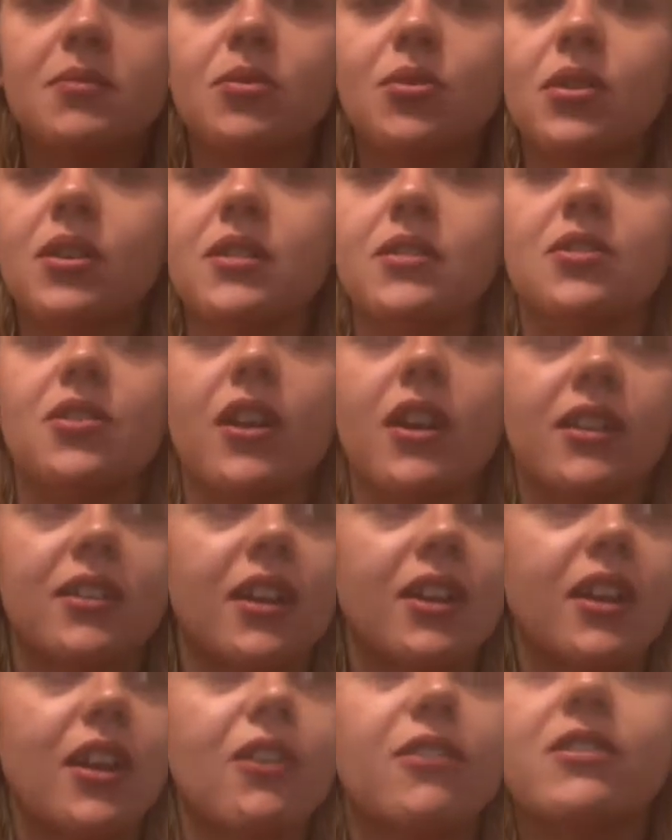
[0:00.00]
because you got to take
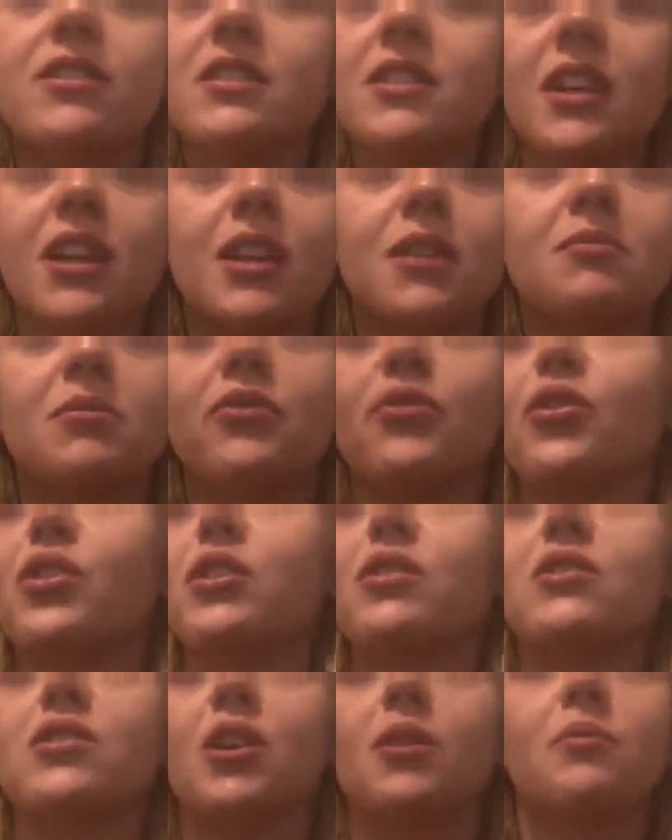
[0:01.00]
care of the skin before you
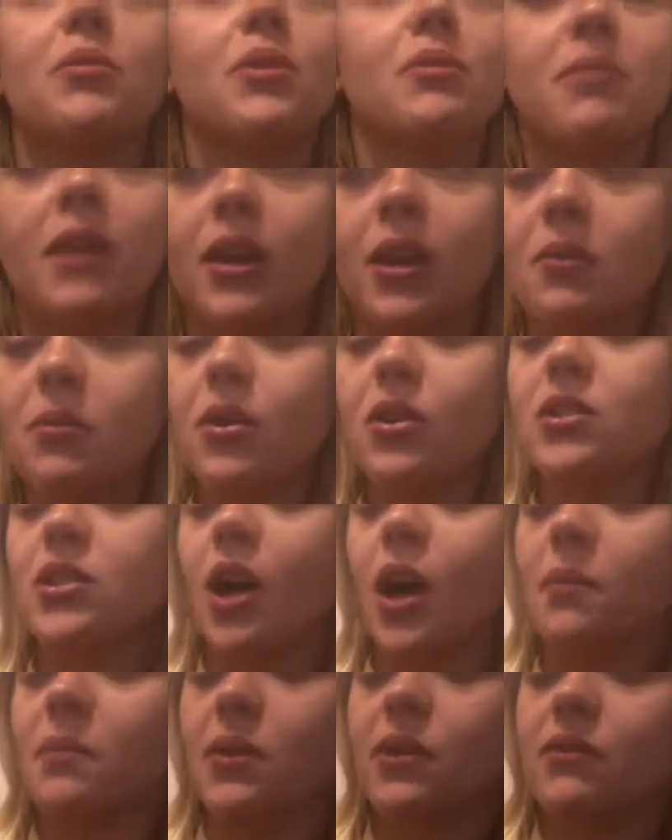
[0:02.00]
start putting makeup on
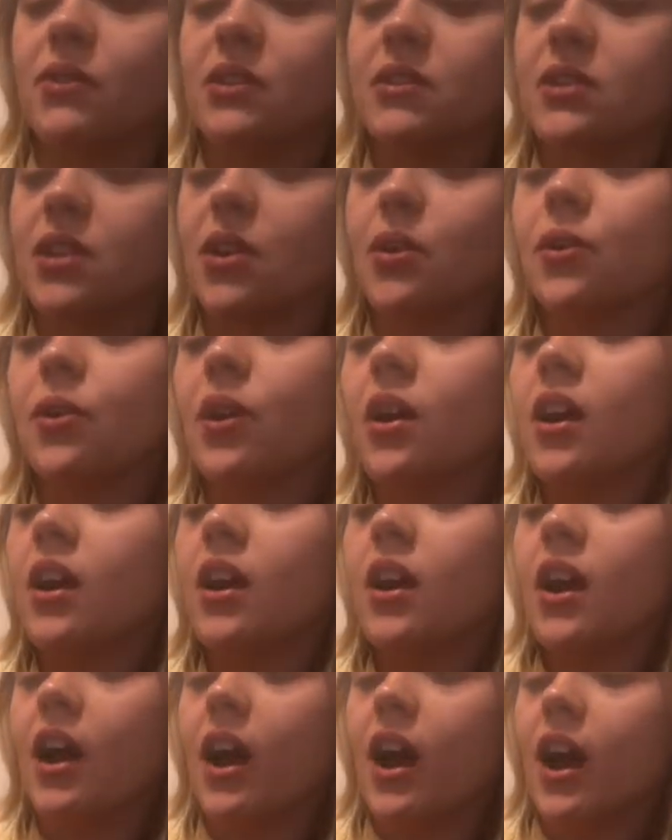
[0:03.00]
top of it. So
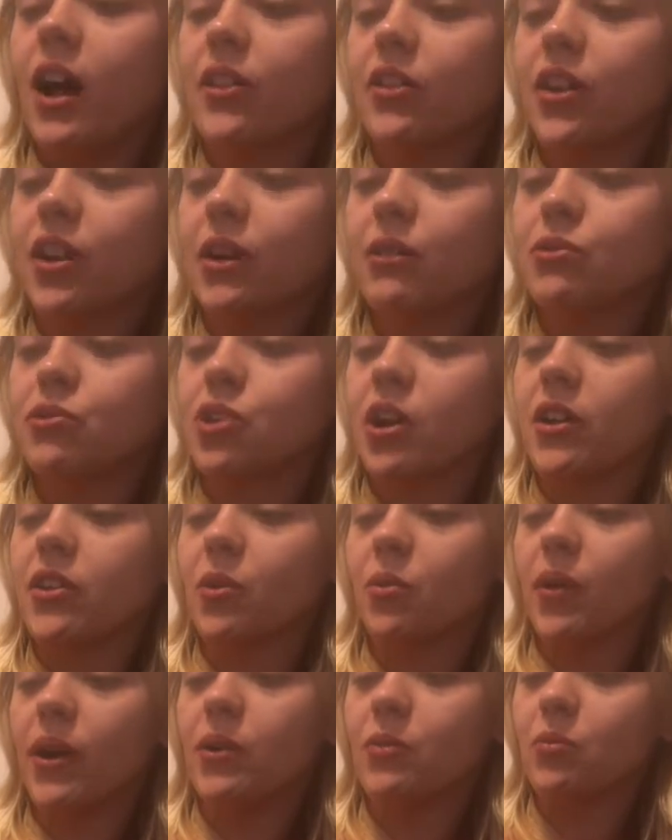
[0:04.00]
I thought I would try the
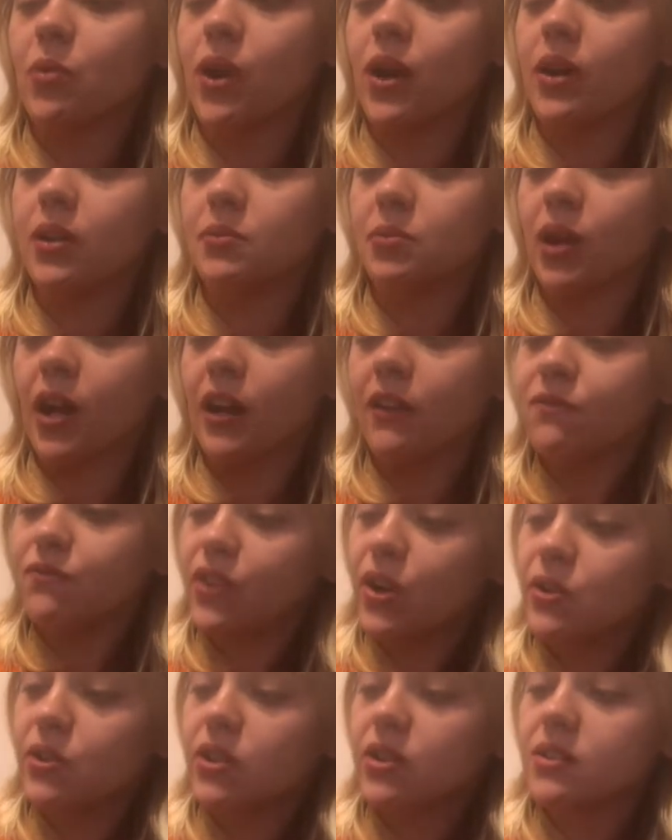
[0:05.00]
Wet n Wild Prime
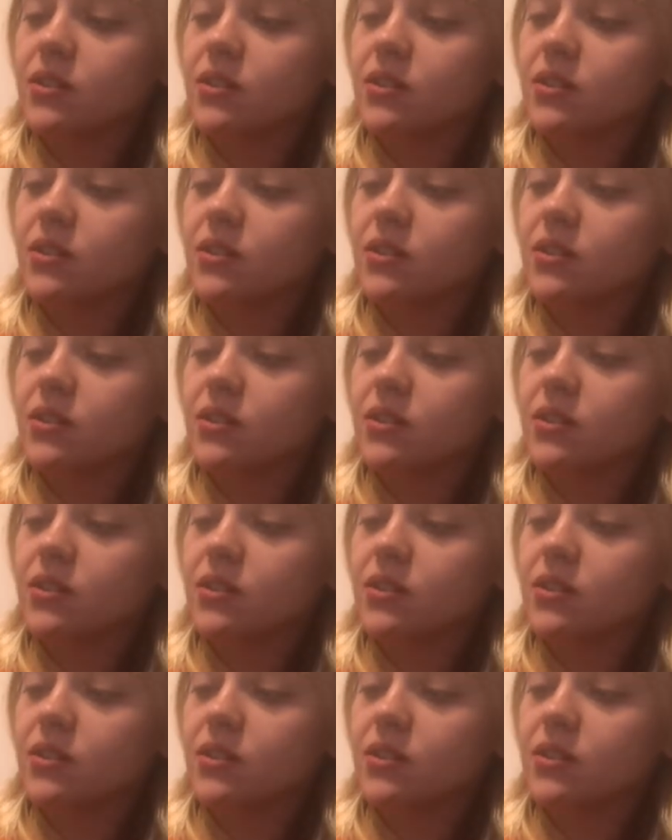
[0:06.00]
Focus